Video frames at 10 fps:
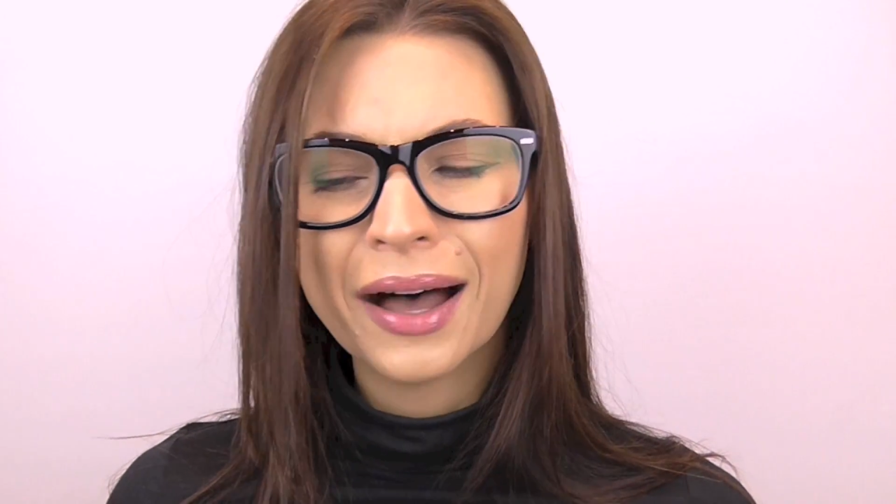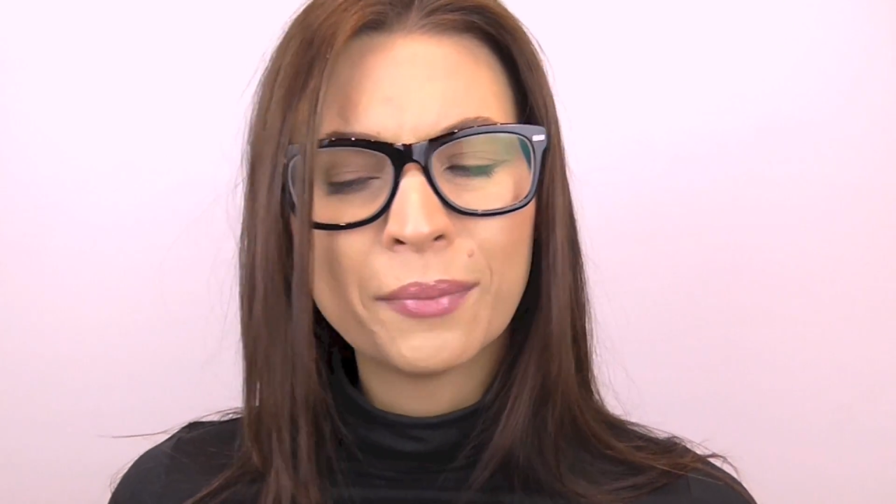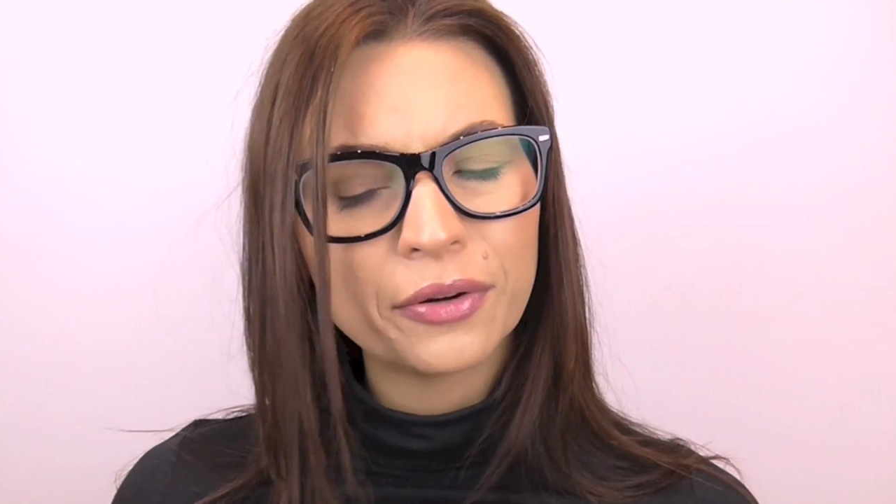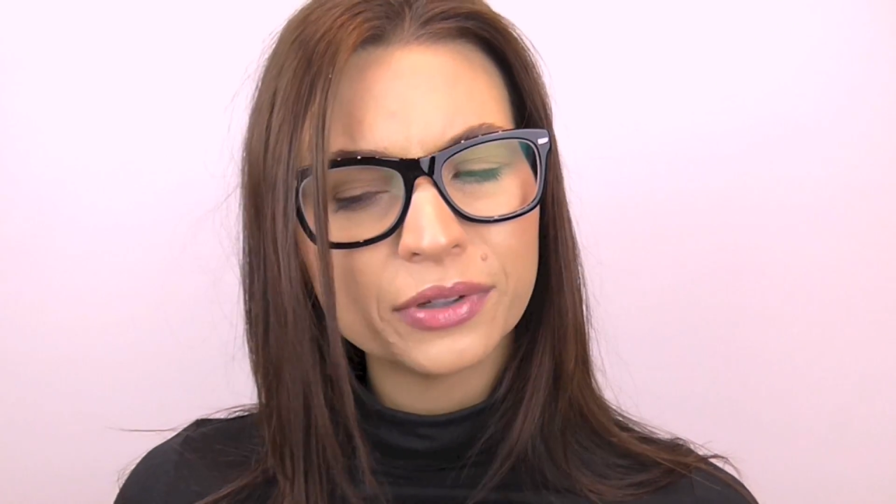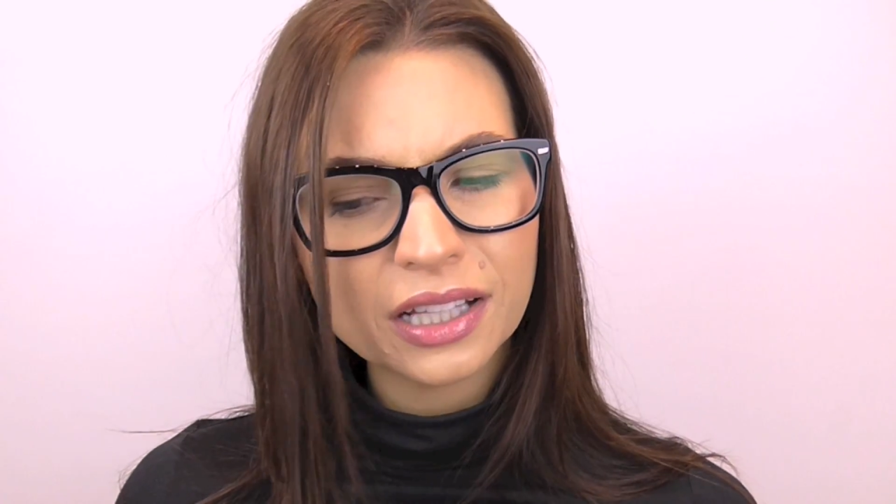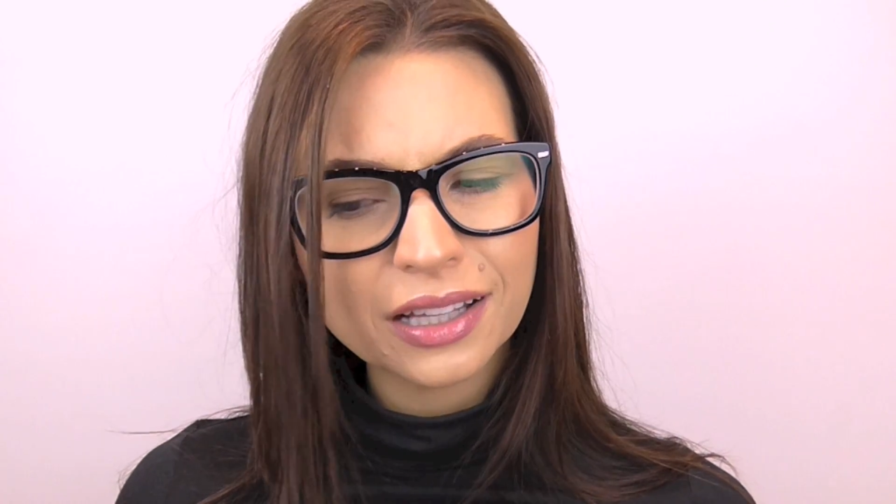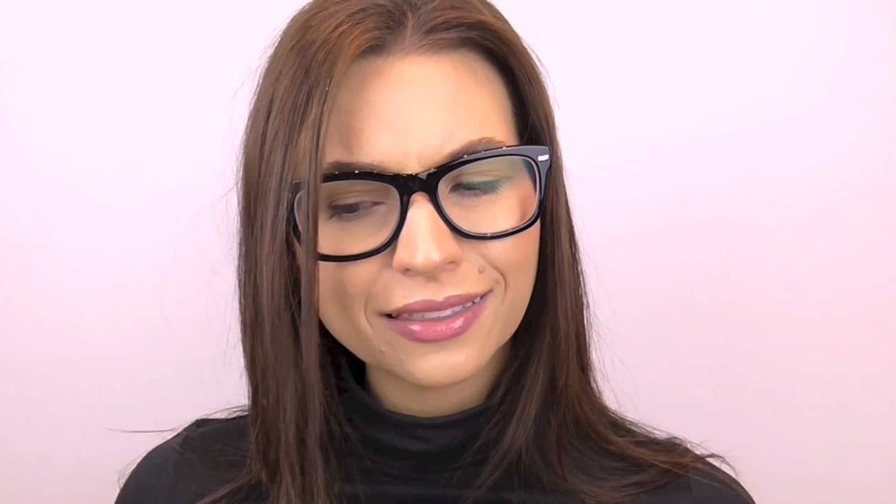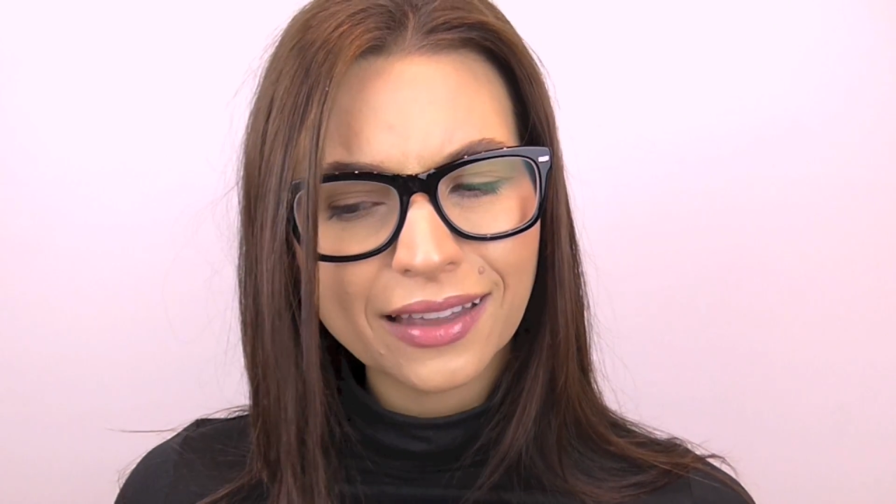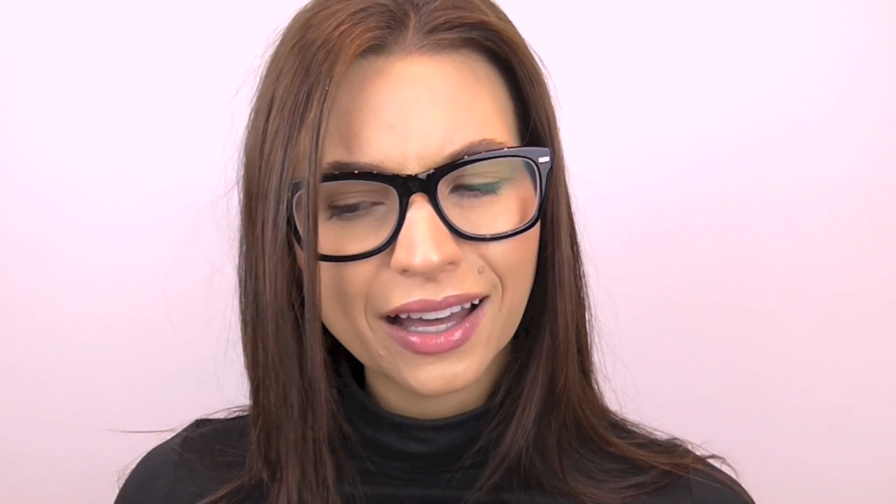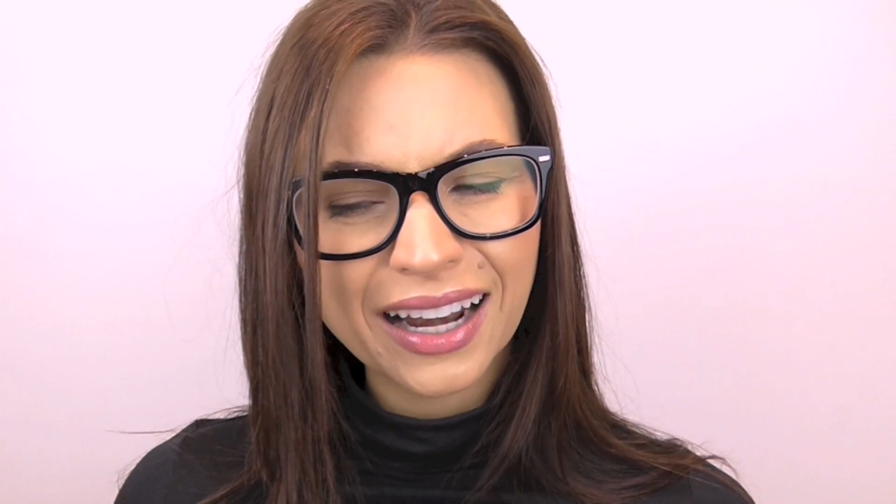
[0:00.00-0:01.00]
I really
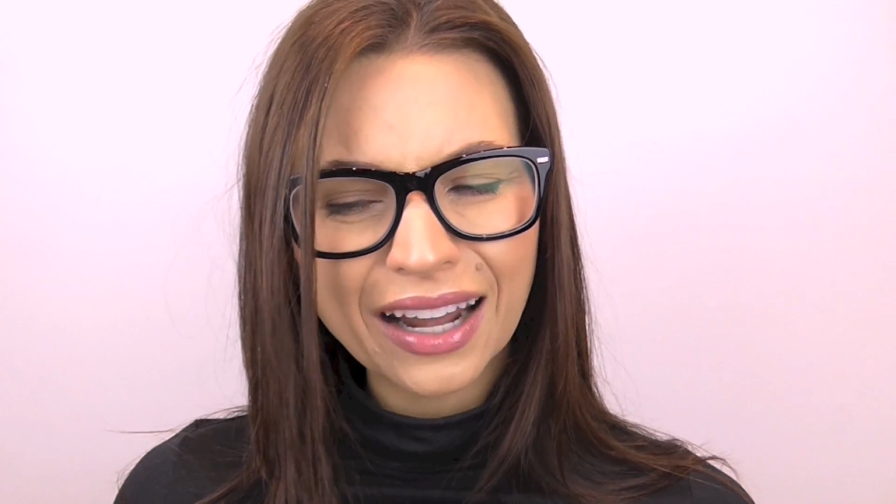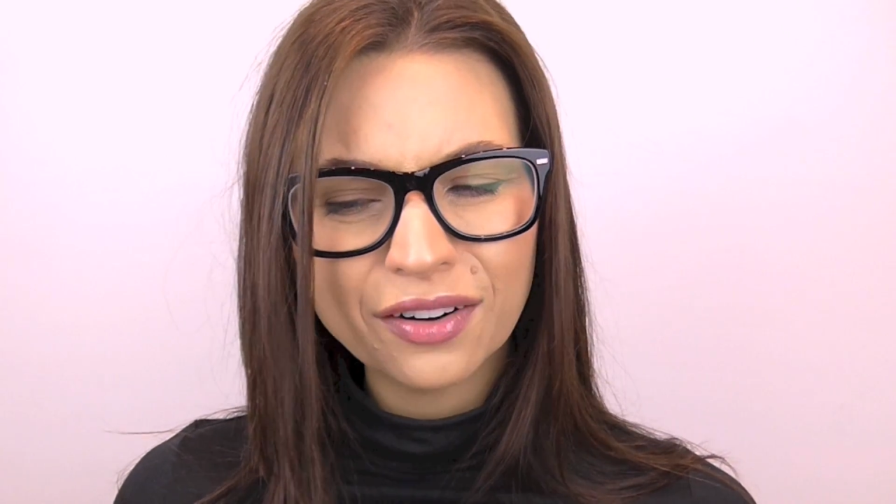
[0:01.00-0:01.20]
like that.